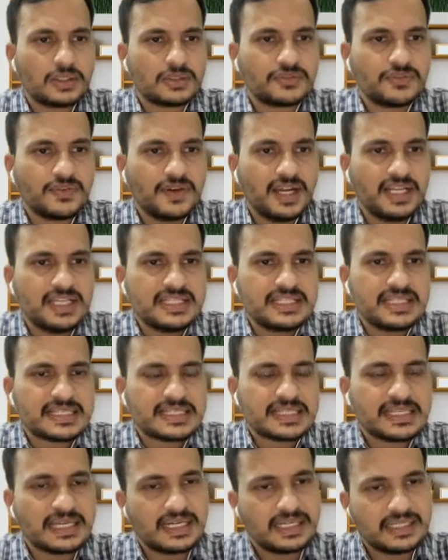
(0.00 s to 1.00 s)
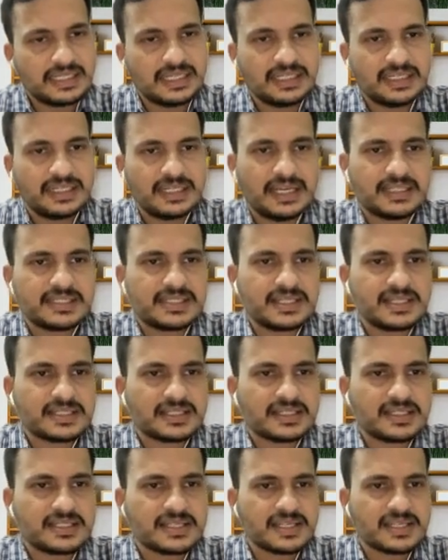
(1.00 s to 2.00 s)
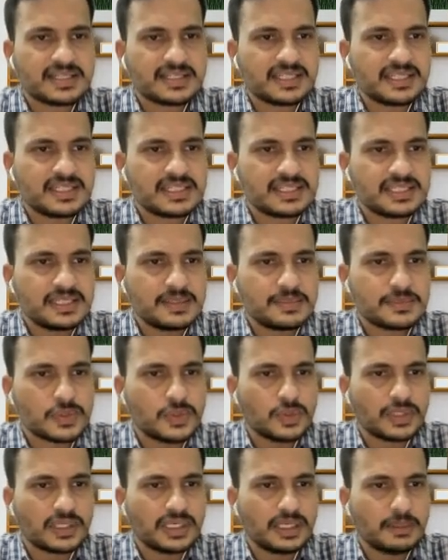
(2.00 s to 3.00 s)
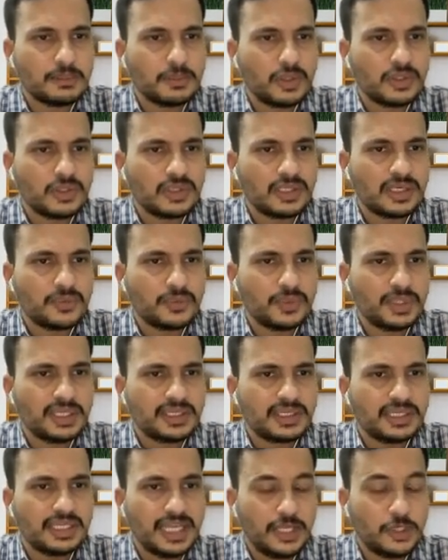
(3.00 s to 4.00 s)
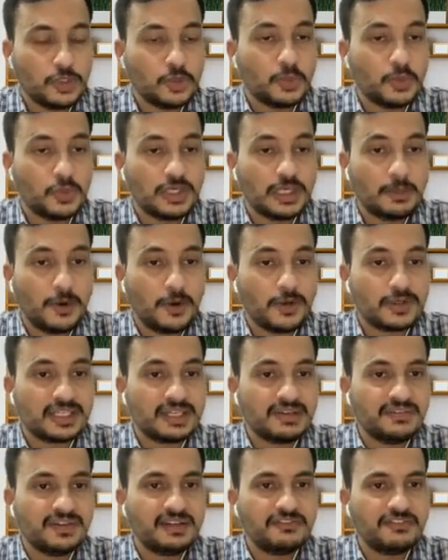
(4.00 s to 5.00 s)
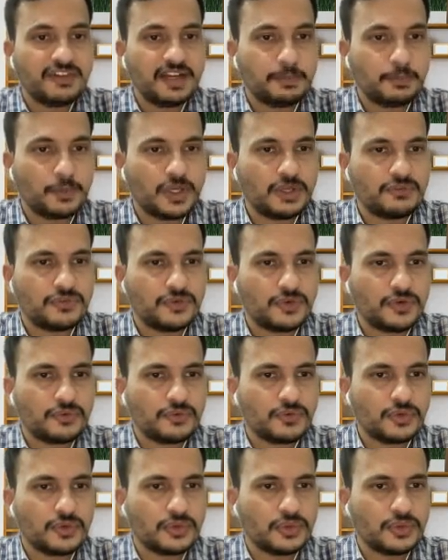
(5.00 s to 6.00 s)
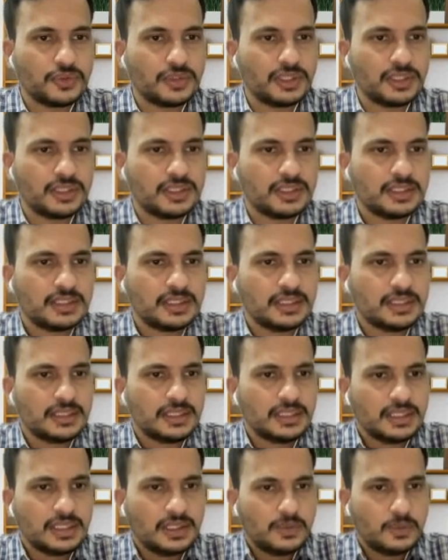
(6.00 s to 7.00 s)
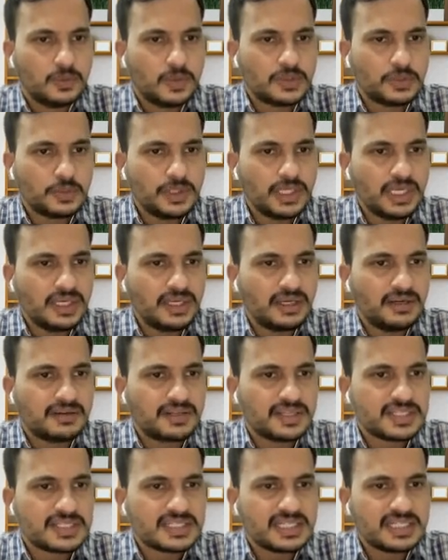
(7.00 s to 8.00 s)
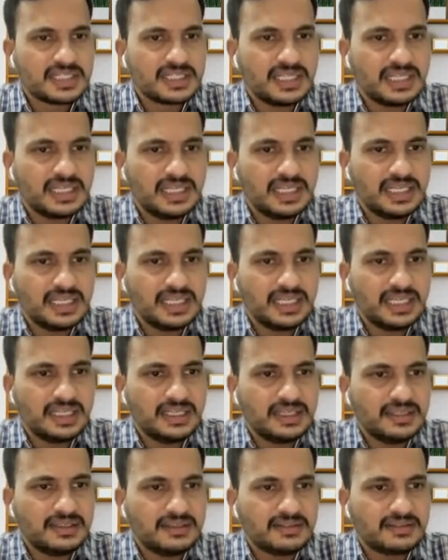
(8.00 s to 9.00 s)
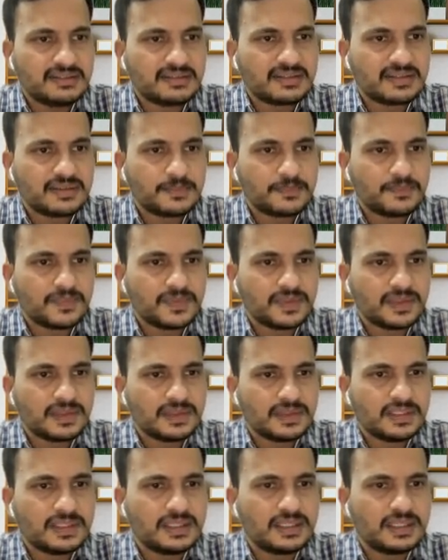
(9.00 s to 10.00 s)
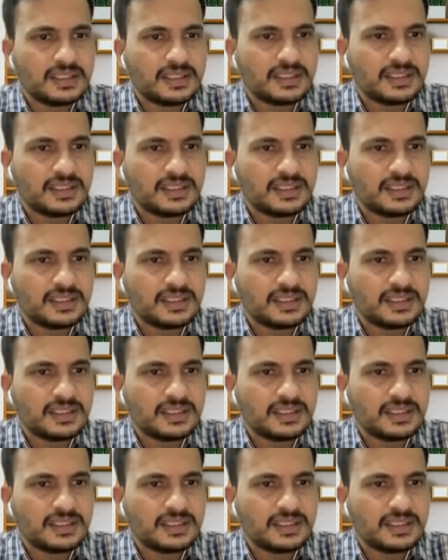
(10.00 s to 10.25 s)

fine. GC content as discussed 60 seems okay. Molecular weight, nanomole amount given 5.44, good. What we are interested in is the